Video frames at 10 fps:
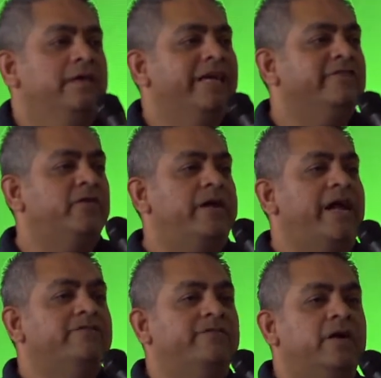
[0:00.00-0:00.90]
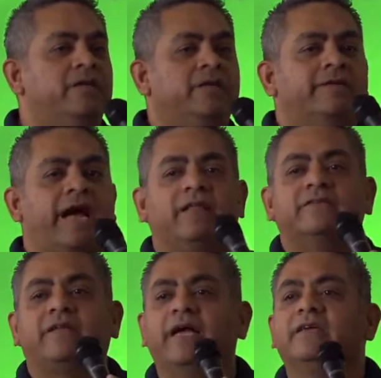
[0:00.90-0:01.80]
Yesterday I shared that
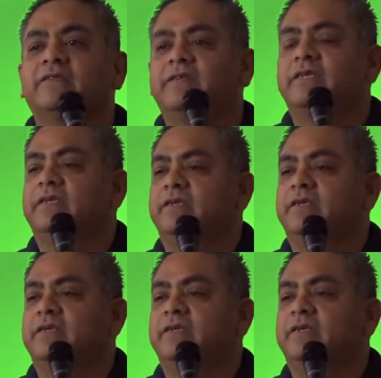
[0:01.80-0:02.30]
Dallas ISD,